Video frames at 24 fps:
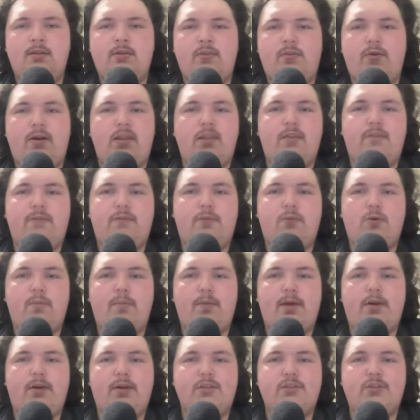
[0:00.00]
running the floor
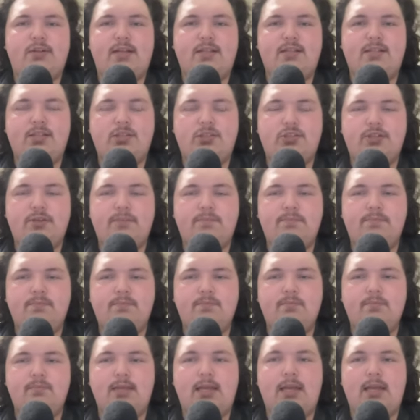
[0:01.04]
better in transition.
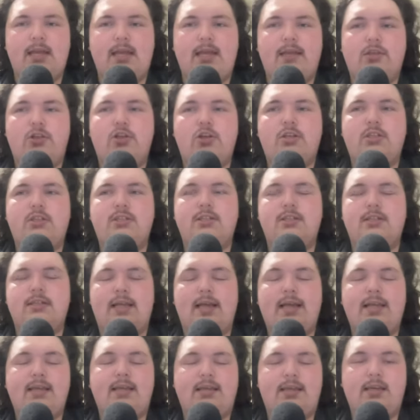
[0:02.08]
It looked
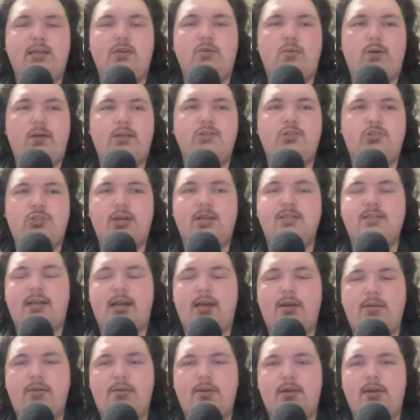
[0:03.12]
like he was just
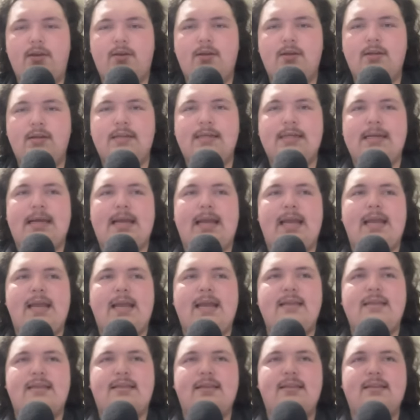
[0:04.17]
healthier. And
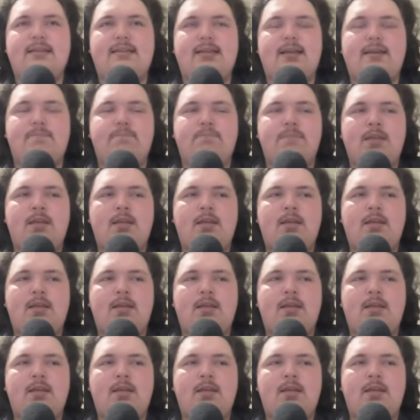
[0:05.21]
I think that